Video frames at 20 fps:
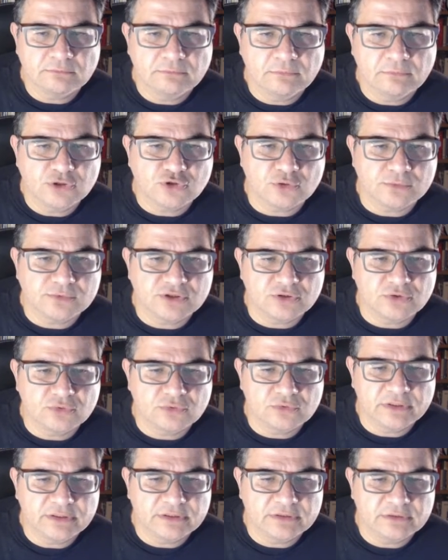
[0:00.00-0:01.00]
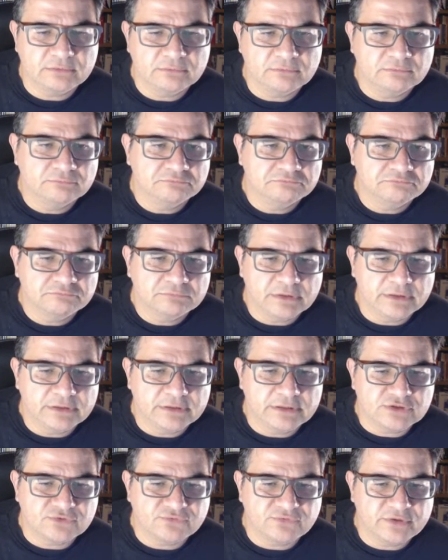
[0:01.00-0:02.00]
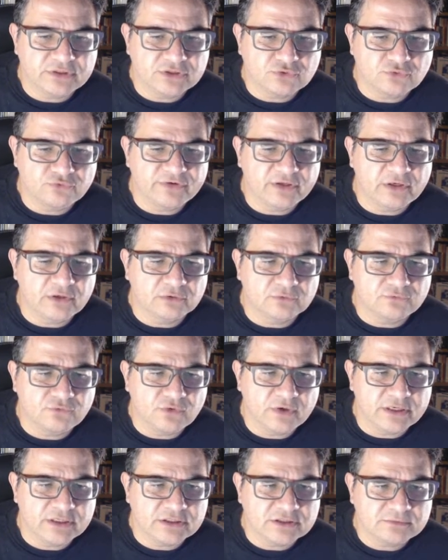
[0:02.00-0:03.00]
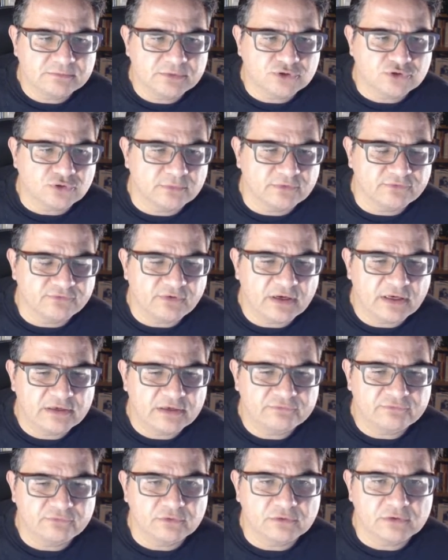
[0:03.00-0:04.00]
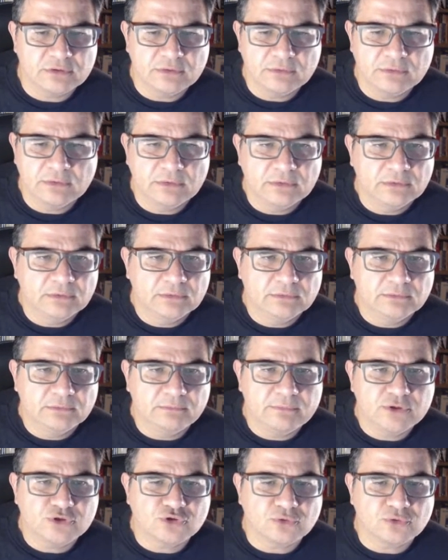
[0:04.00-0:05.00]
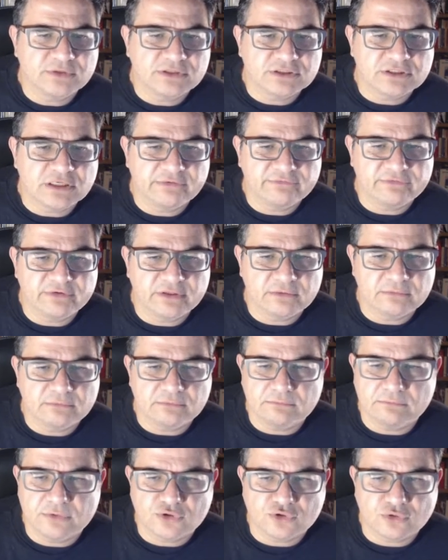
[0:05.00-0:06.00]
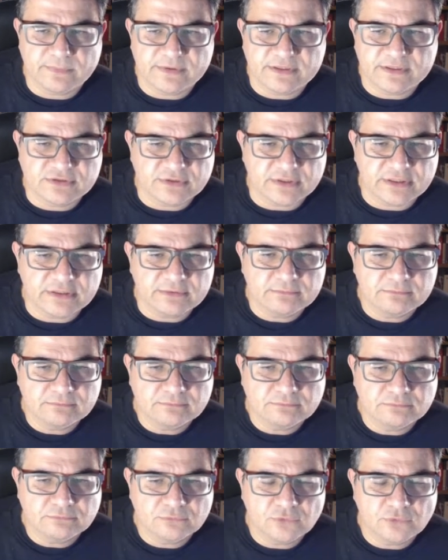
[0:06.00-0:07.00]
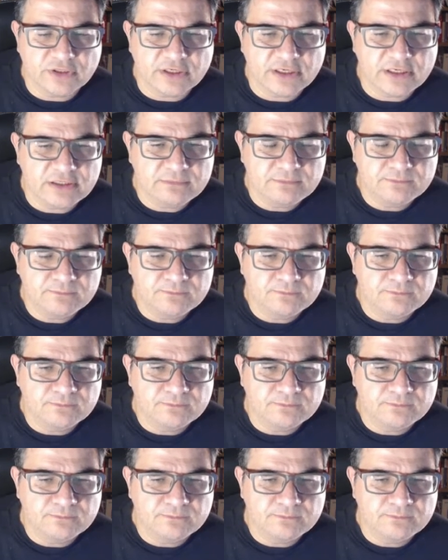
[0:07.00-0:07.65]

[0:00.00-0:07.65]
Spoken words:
bishop g2, and it is finished with a lot of ways. Bishop b5 or bishop d7, bishop h3. Okay?